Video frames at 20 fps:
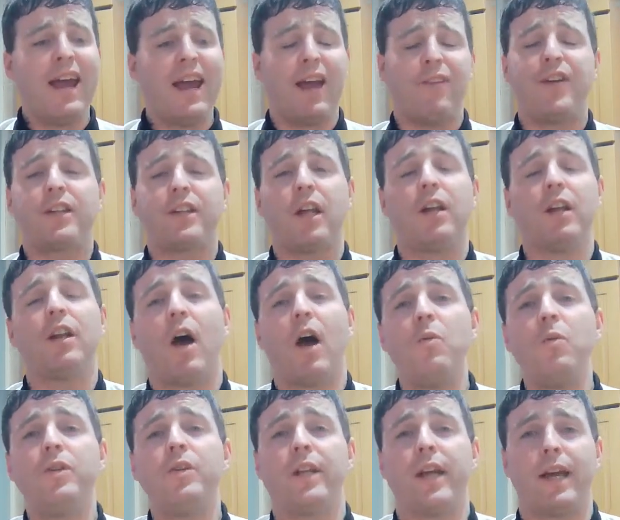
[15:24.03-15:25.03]
If it's a
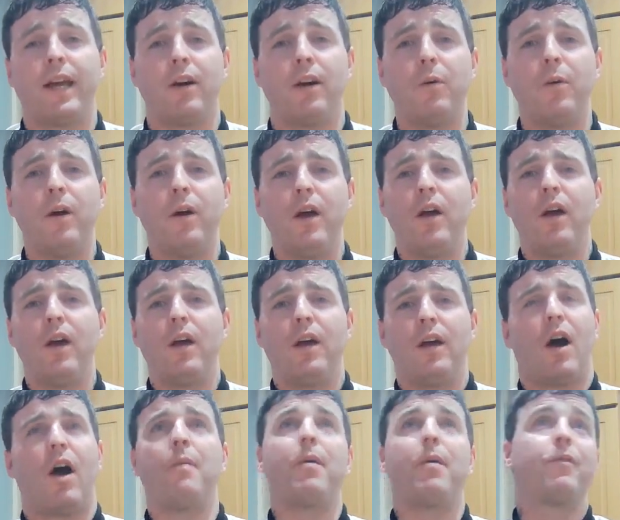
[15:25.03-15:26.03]
loan deal,
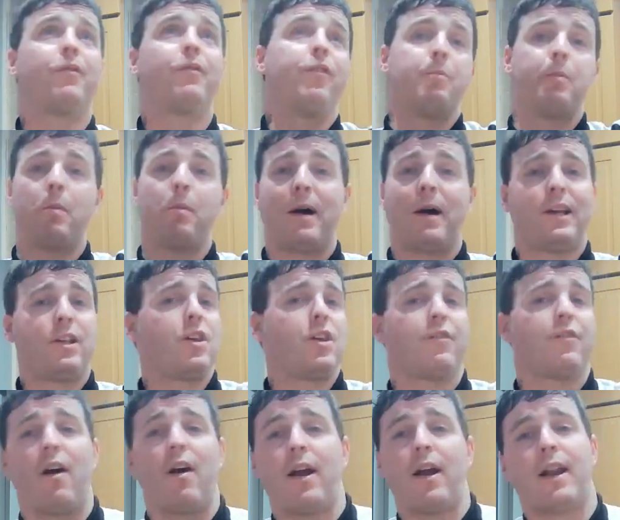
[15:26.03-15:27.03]
I'm on Football
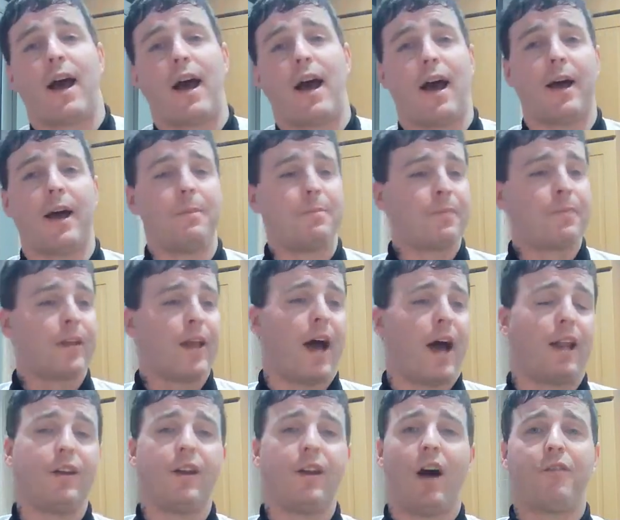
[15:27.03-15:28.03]
Manager right now
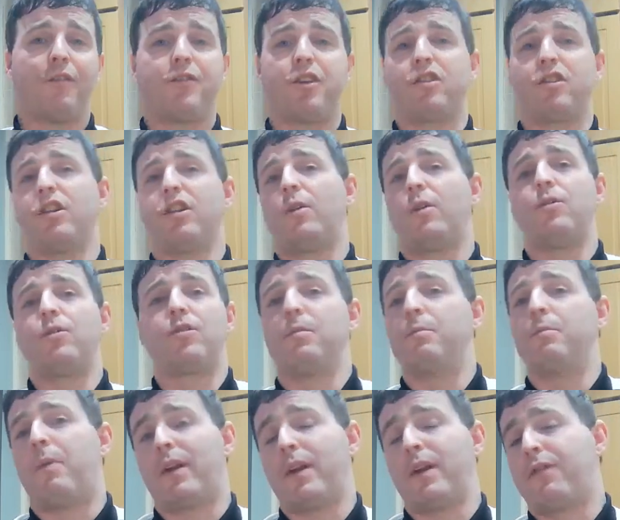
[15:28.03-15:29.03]
and I've just loaned
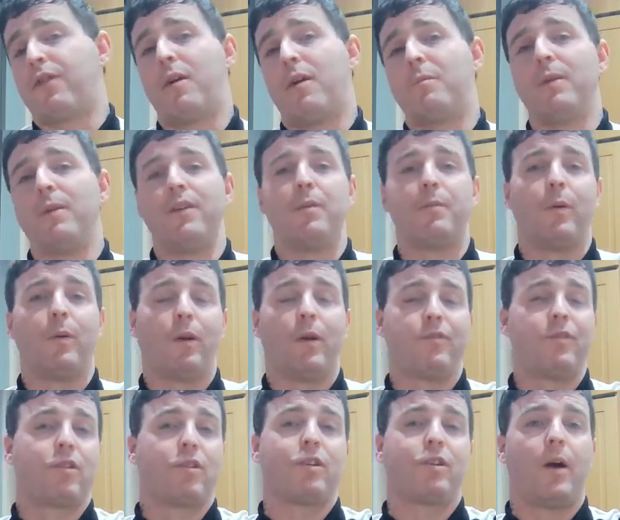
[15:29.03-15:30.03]
somebody from Liverpool.
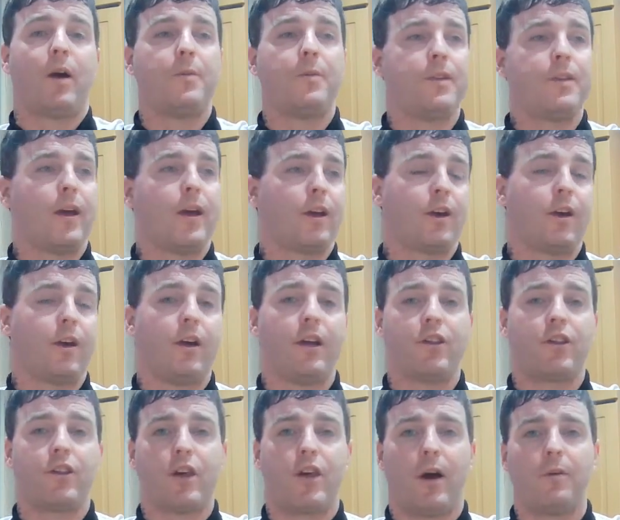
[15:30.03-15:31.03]
I've just loaned
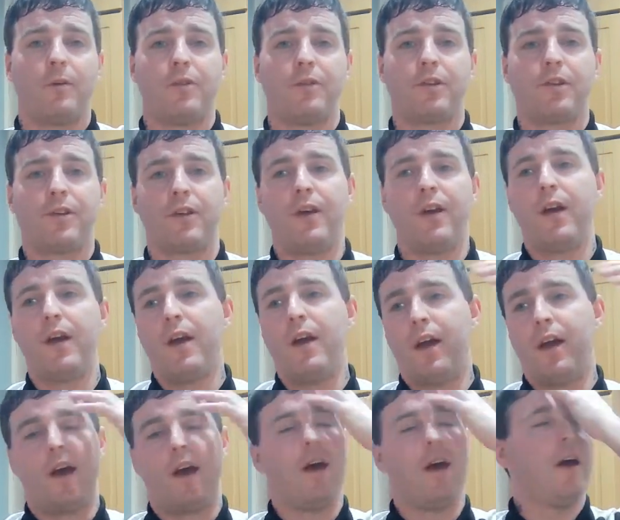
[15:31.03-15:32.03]
Curtis Jones
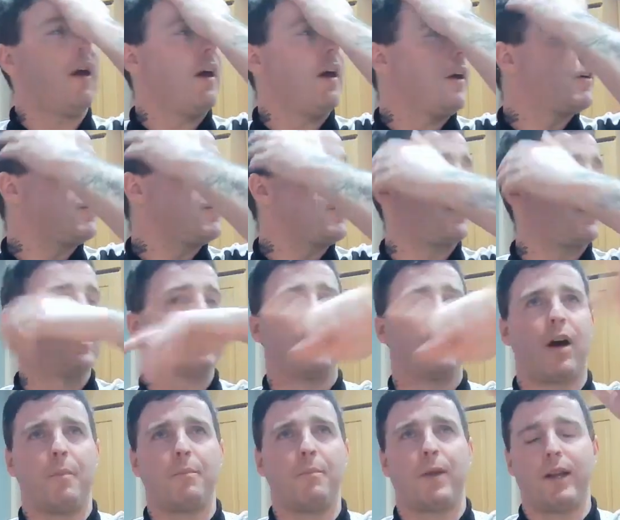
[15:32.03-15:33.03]
because
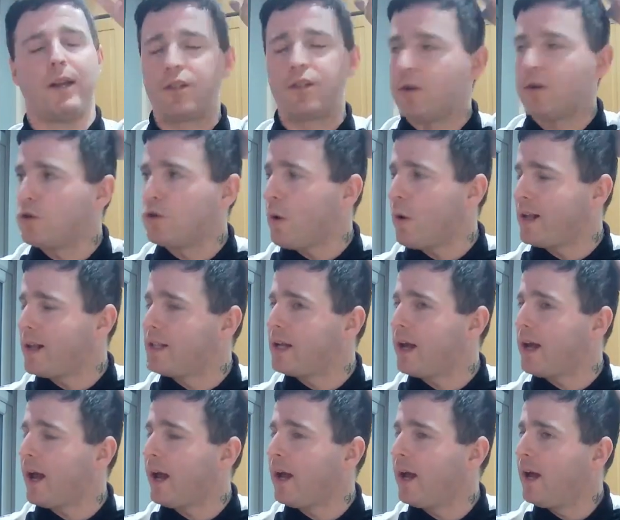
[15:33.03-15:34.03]
I'm paying
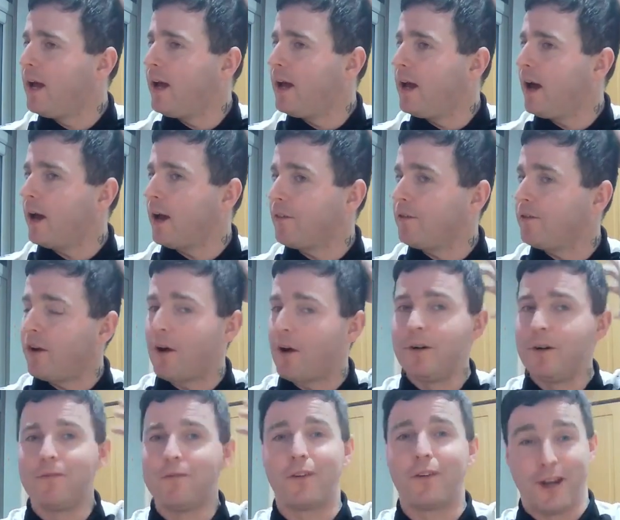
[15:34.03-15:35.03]
220 and I've
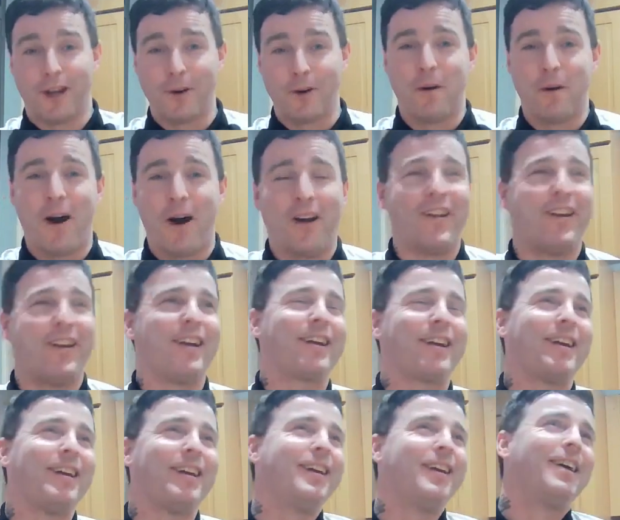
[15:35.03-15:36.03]
loaned him for
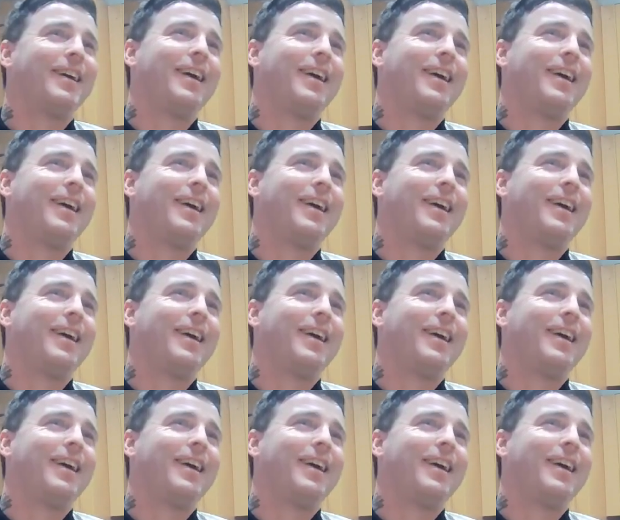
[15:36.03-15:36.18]
Kilmarnock.